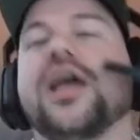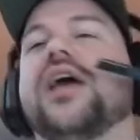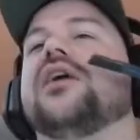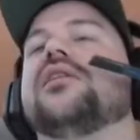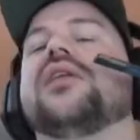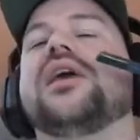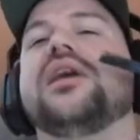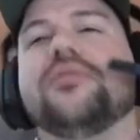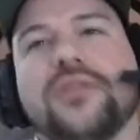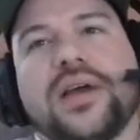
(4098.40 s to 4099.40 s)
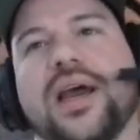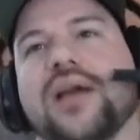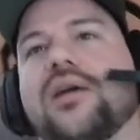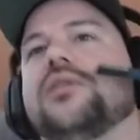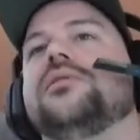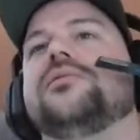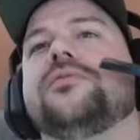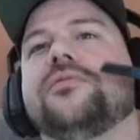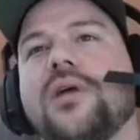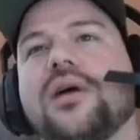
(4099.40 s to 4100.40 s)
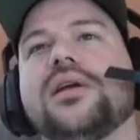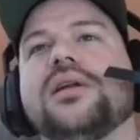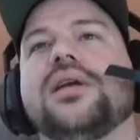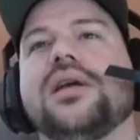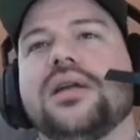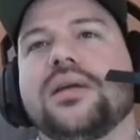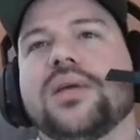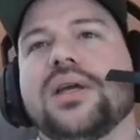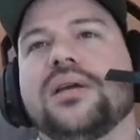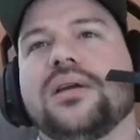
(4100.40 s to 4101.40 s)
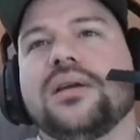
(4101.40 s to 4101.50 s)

And a late flag. Are you fucking kidding me?